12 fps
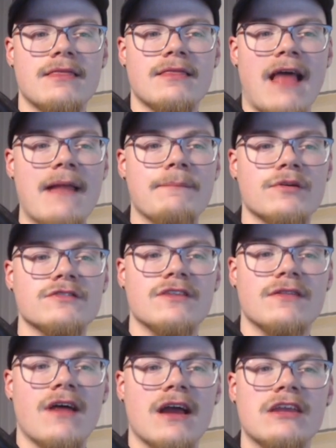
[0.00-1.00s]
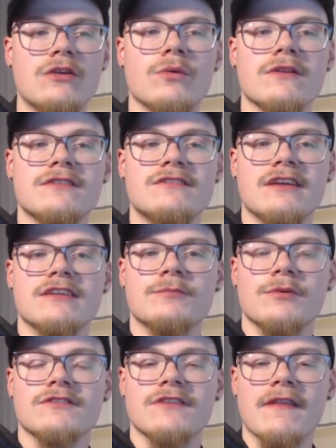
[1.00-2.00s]
That person thought you were the
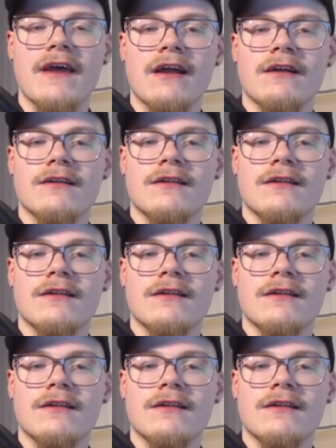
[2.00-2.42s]
sickest person there.